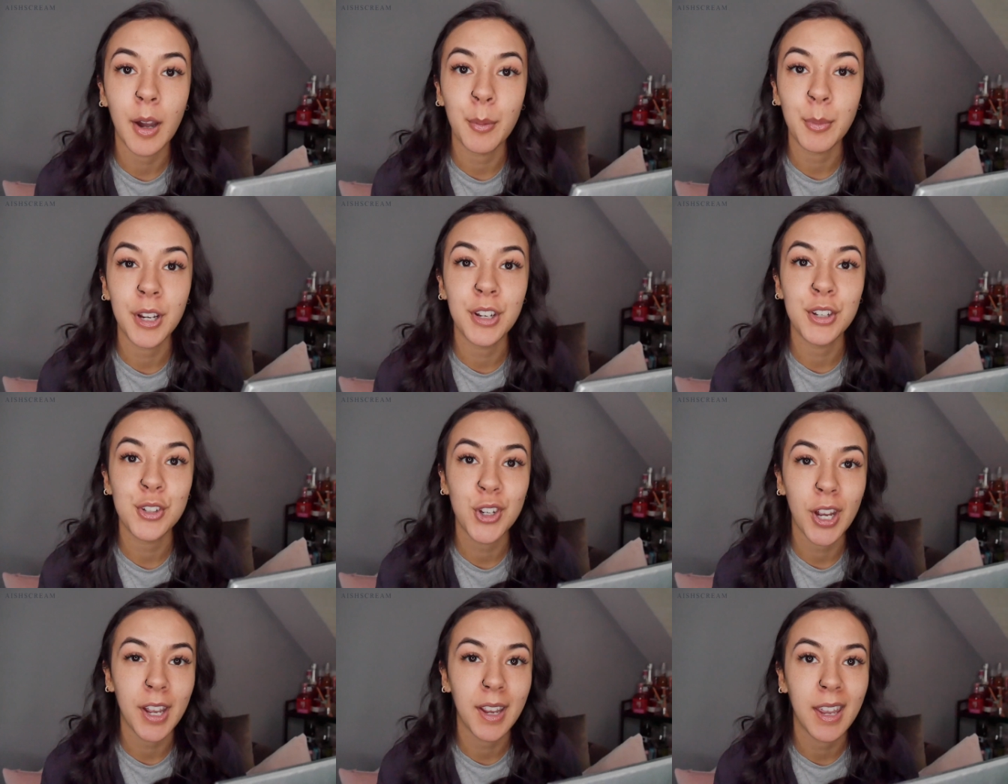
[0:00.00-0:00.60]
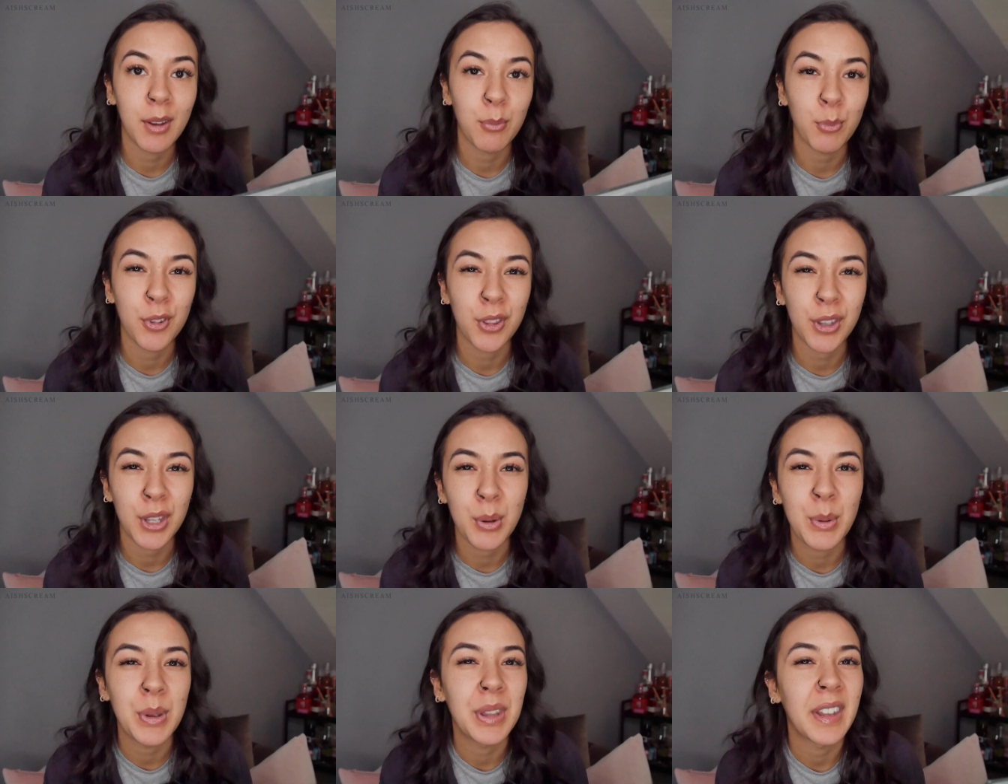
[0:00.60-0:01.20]
I'm gonna check in with
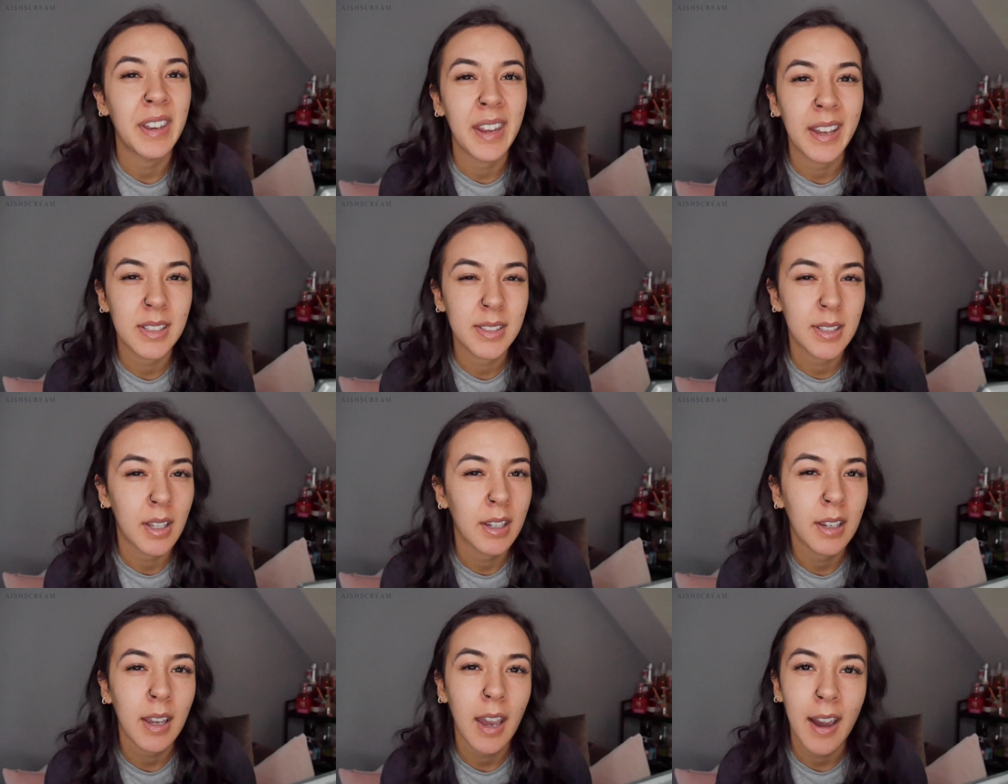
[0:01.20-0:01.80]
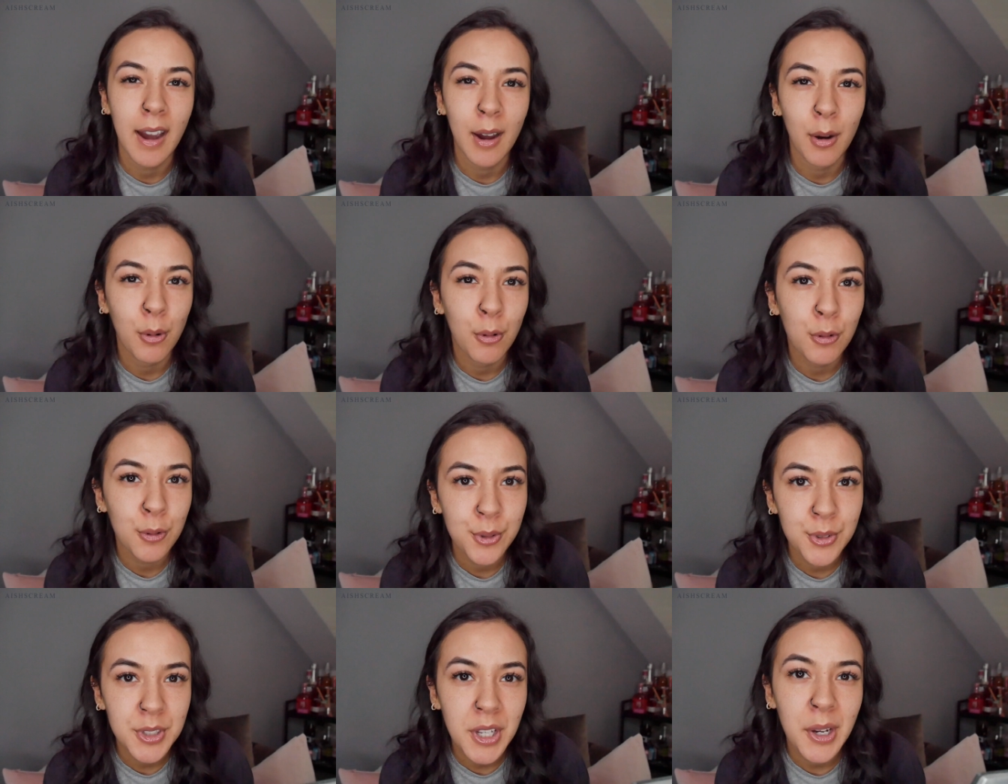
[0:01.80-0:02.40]
you in the next like hour
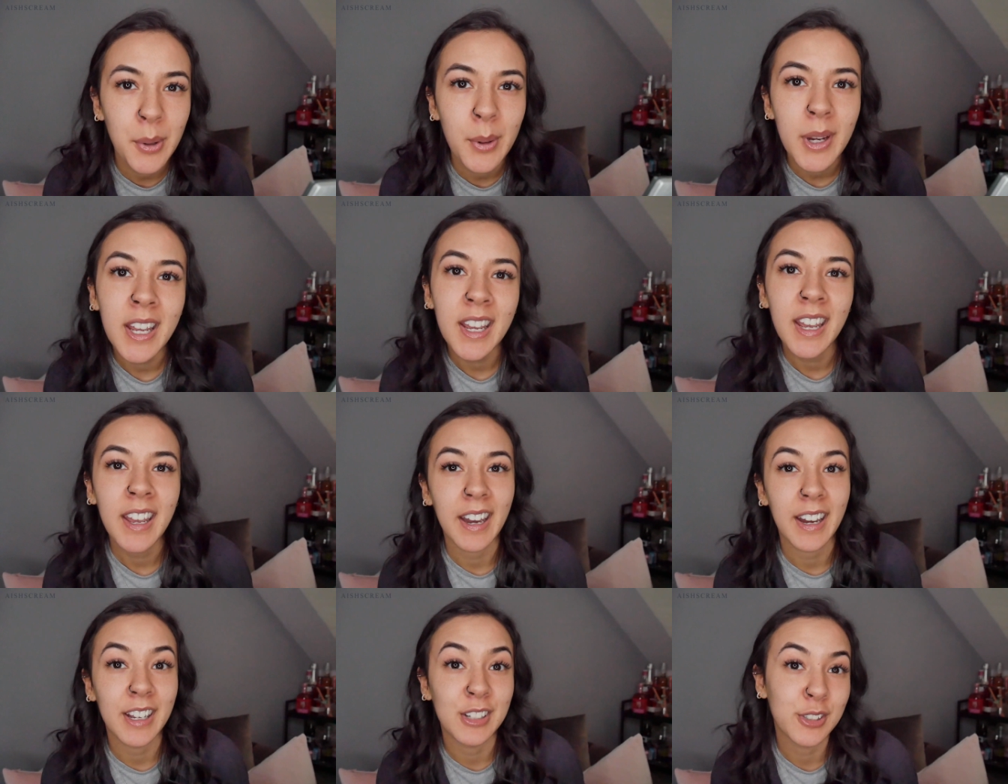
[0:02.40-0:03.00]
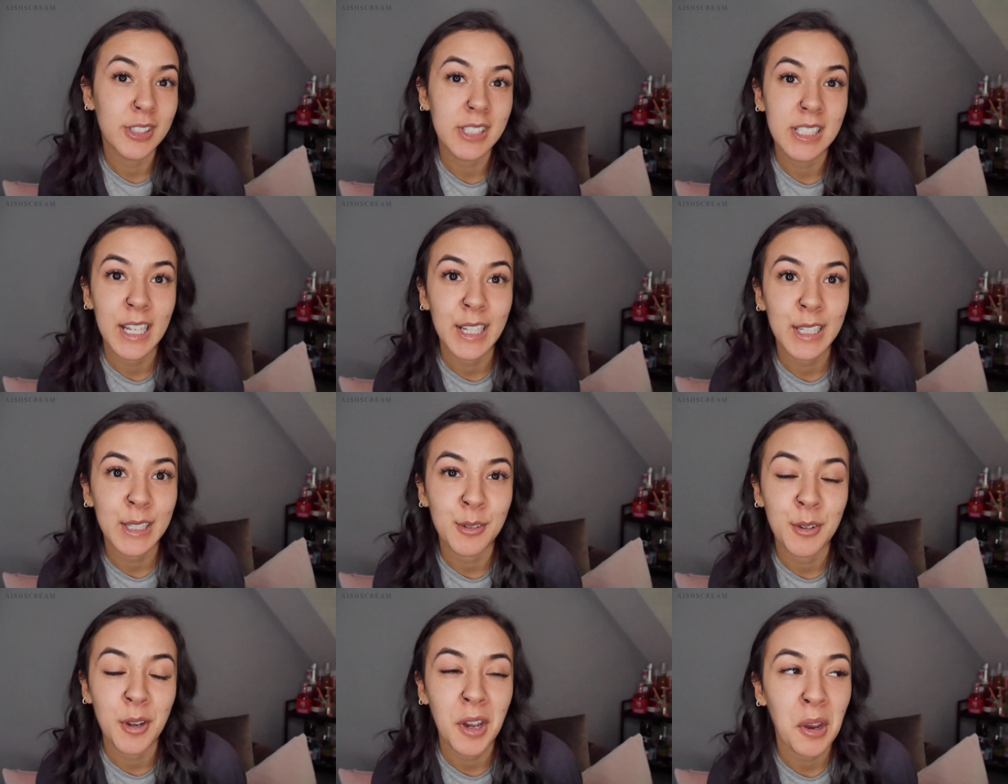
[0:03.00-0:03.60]
or so and just
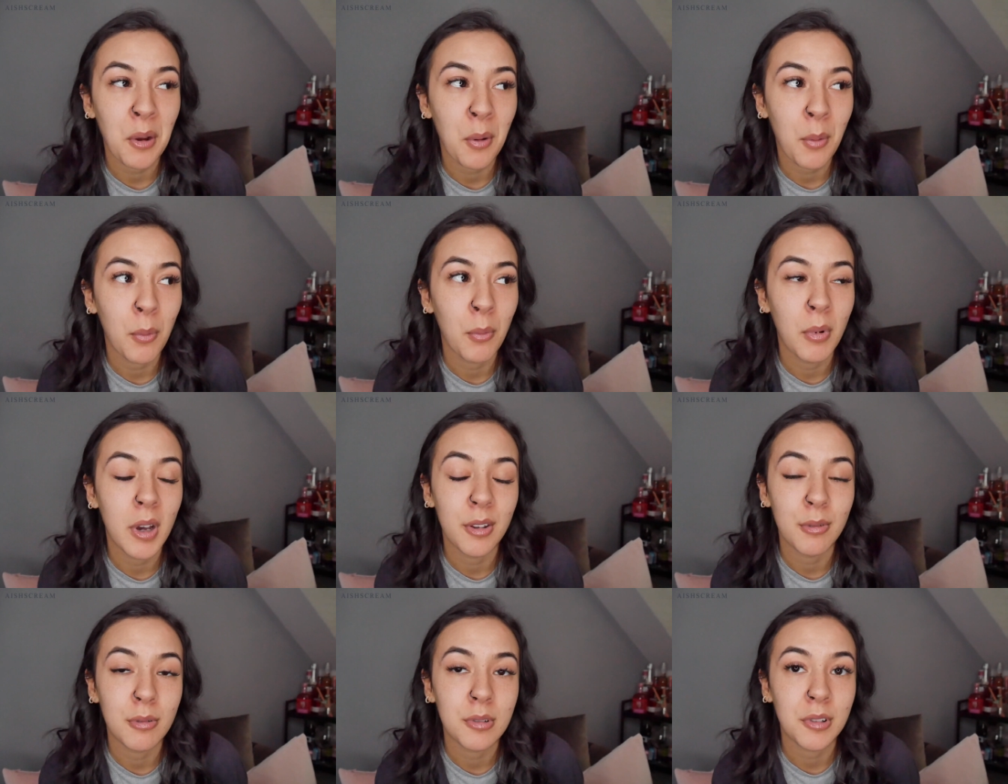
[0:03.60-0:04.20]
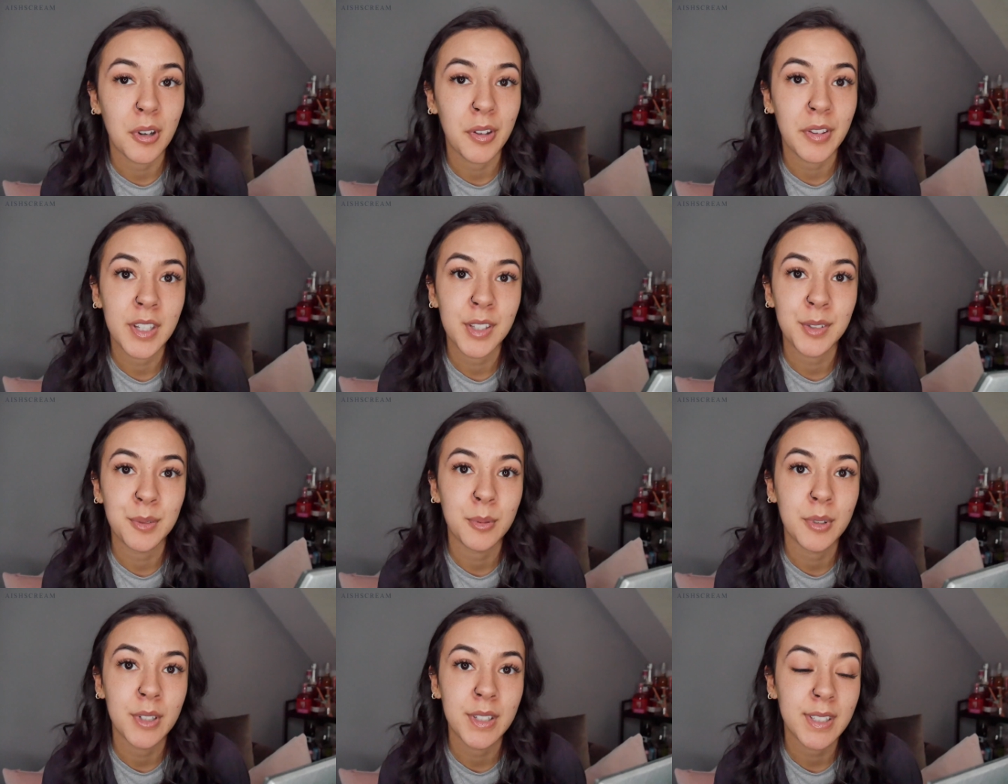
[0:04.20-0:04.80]
let you know whether or not
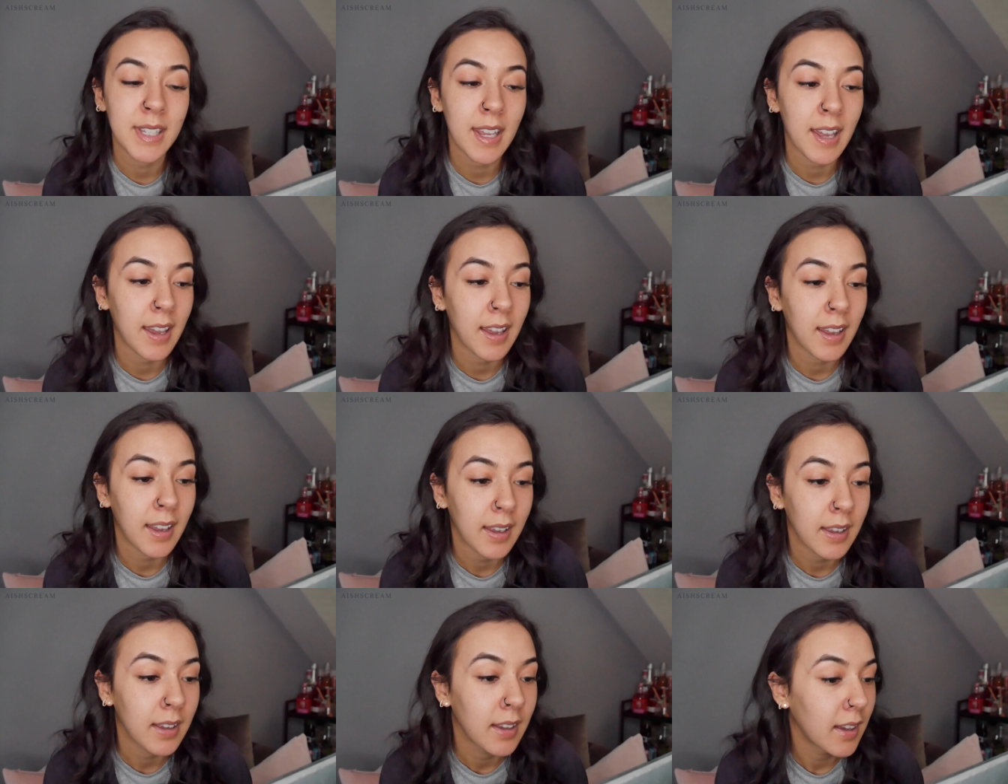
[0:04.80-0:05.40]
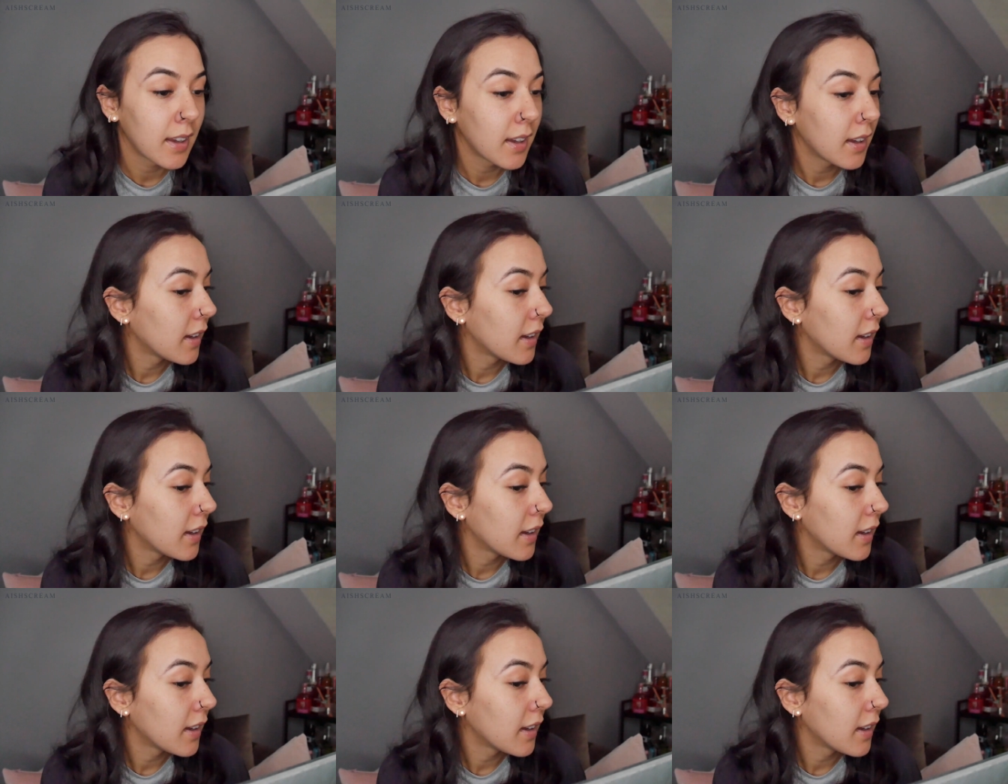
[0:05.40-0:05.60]
this was a